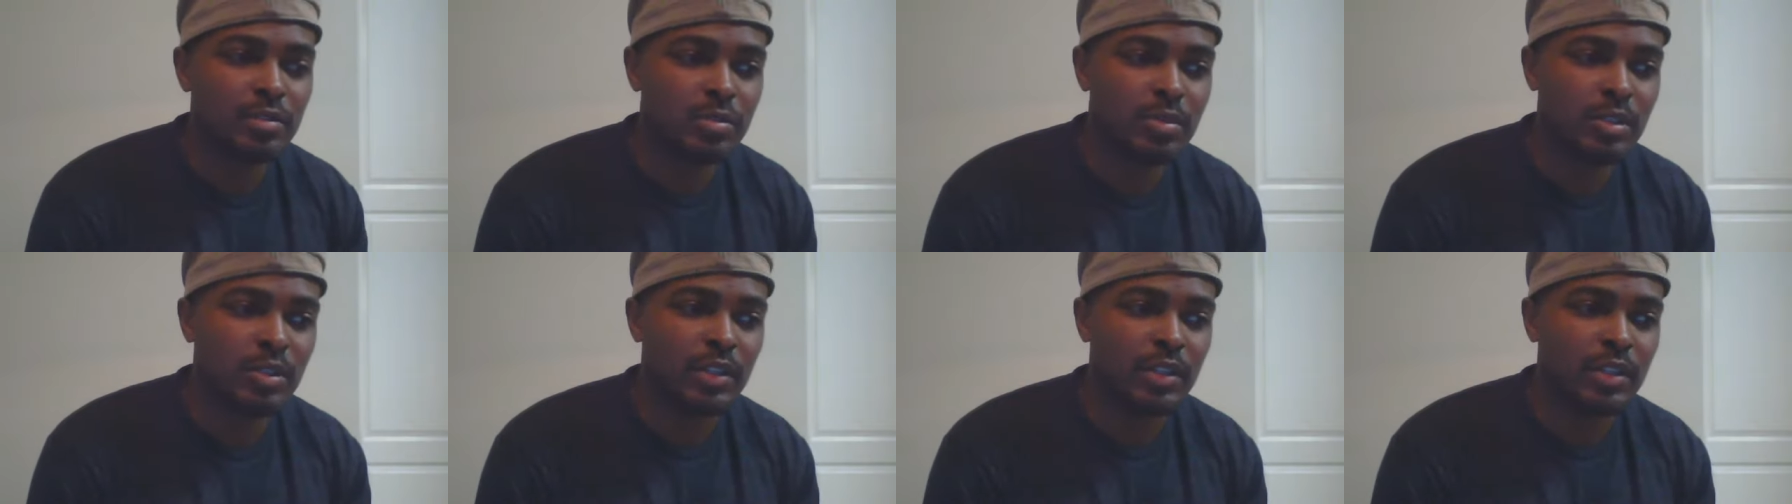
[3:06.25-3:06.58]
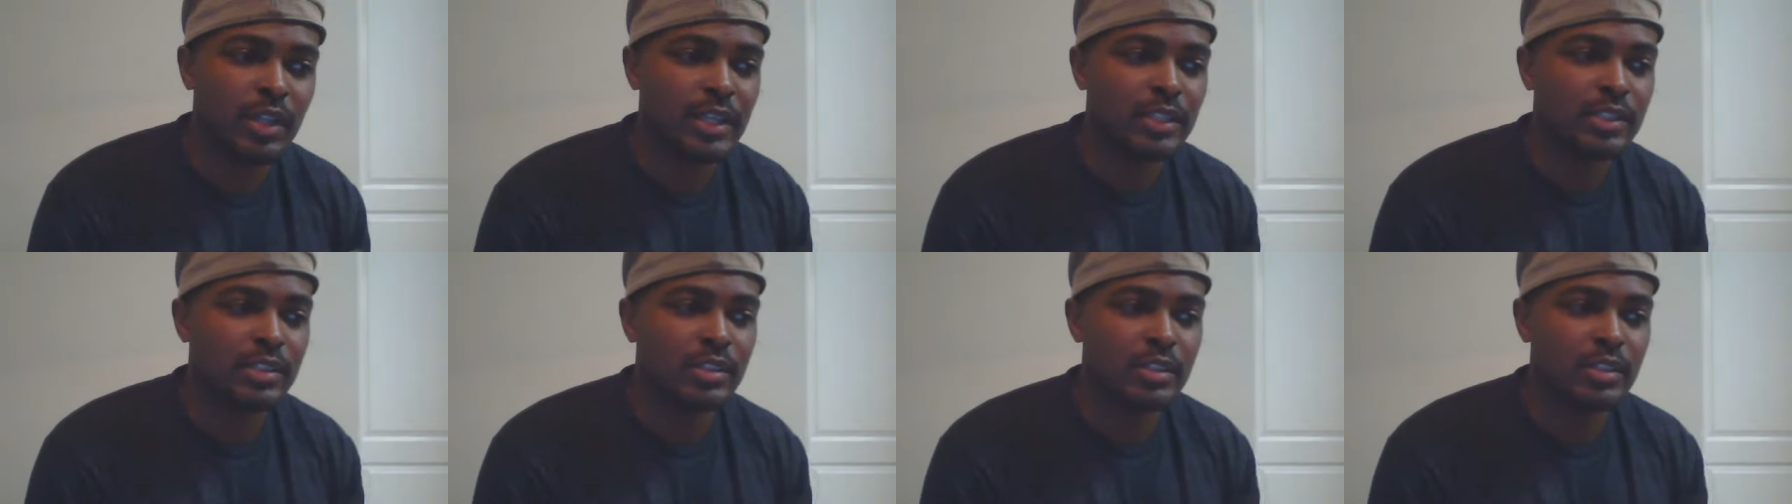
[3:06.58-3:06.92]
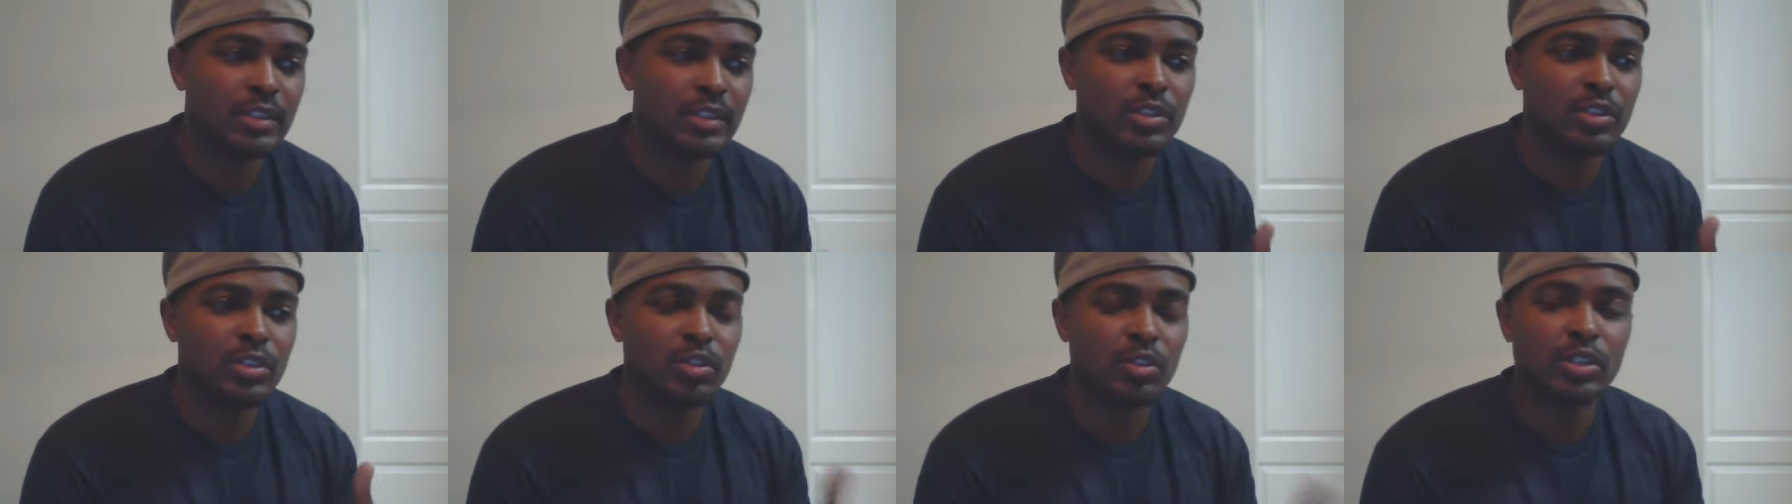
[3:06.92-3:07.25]
me a license
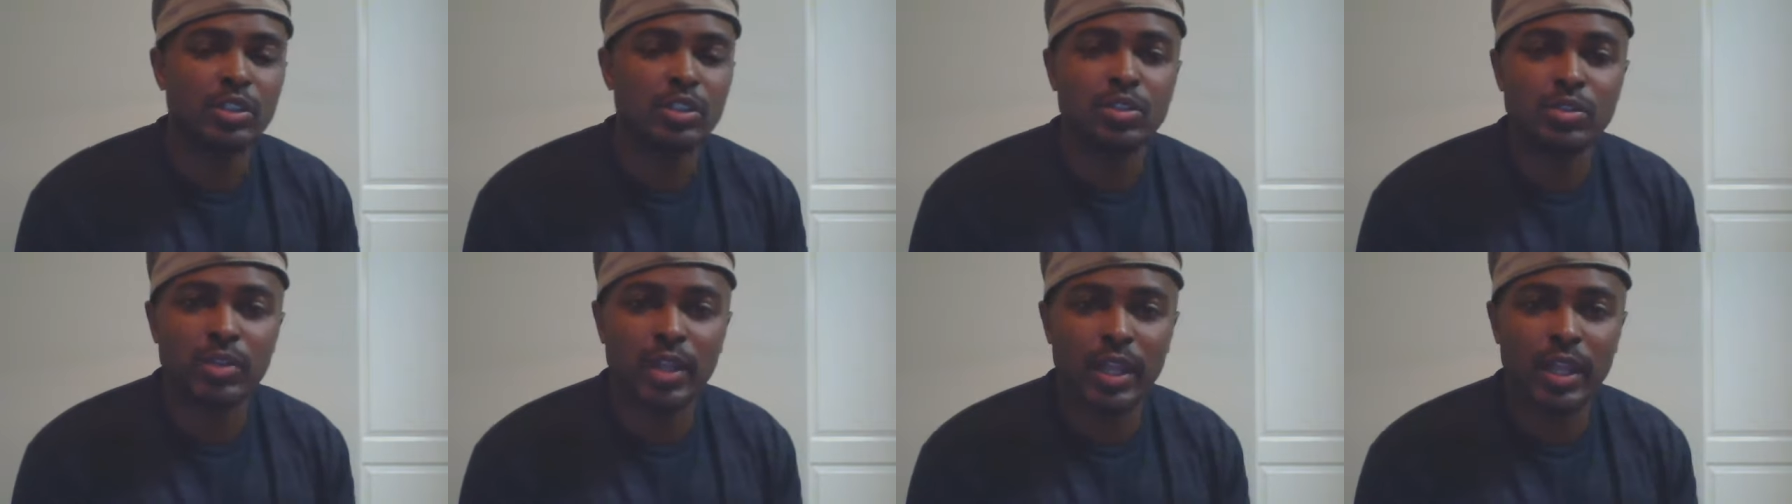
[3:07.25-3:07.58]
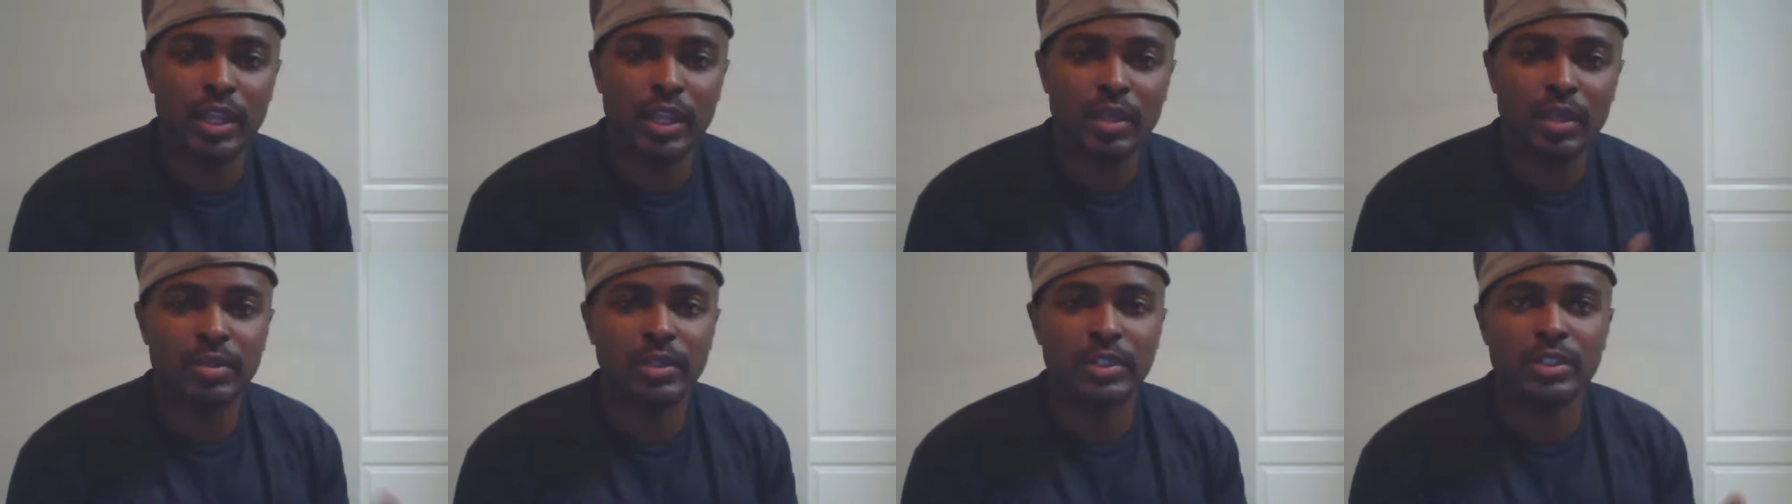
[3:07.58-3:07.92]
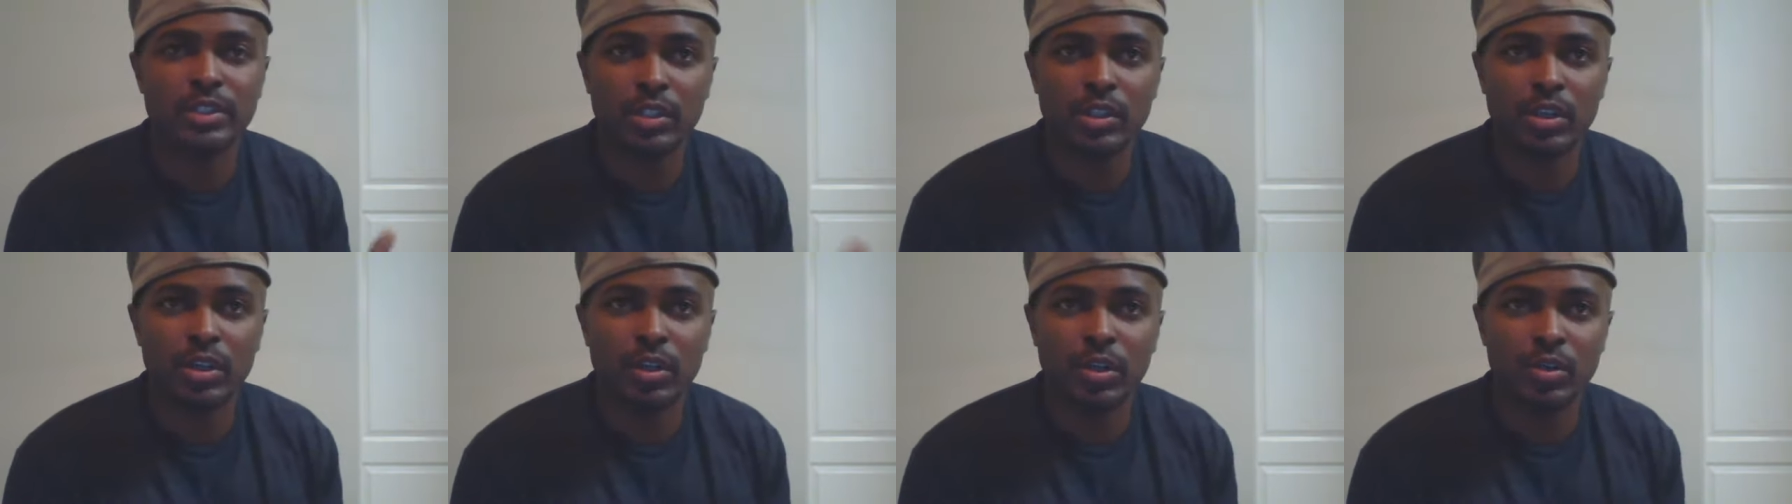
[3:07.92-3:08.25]
to treat you like a bitch
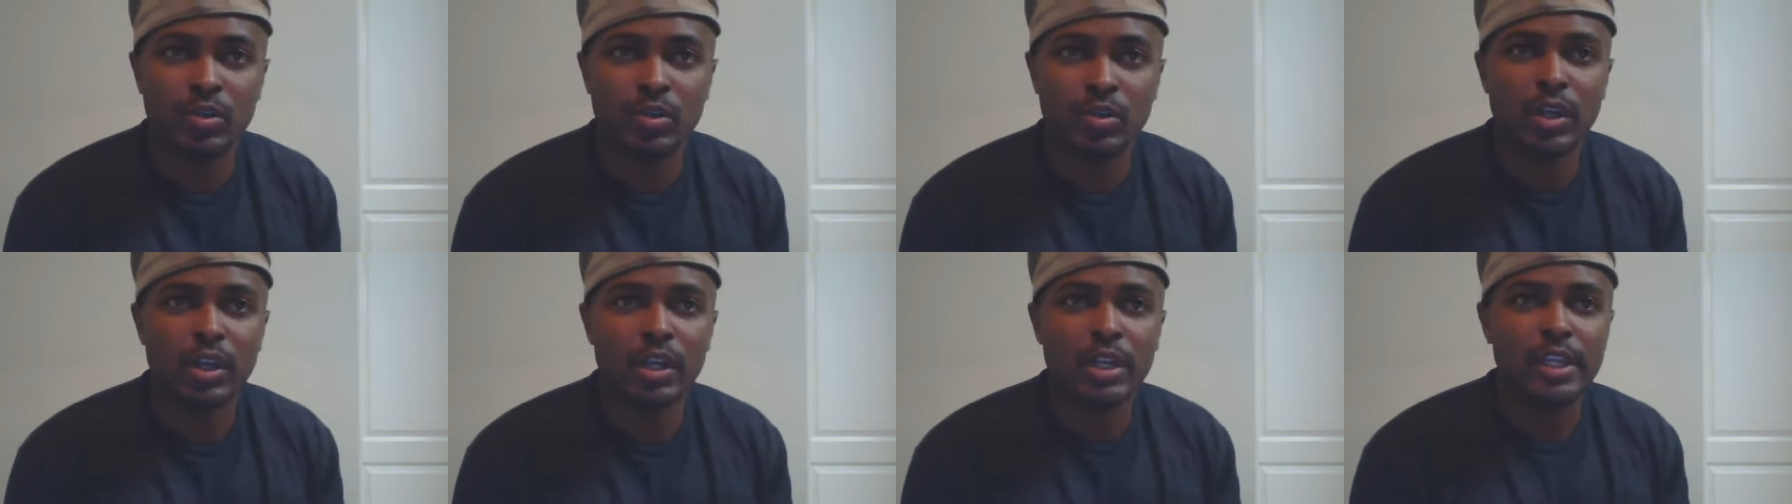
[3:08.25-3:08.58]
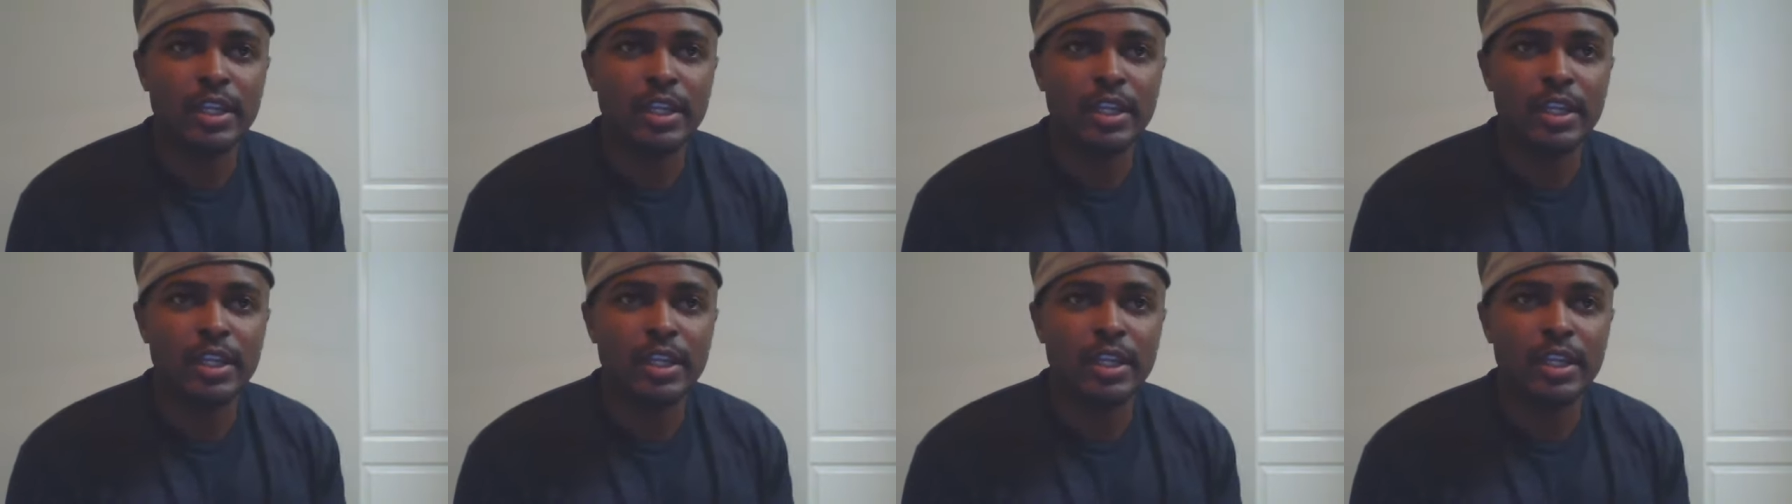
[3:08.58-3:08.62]
or a hoe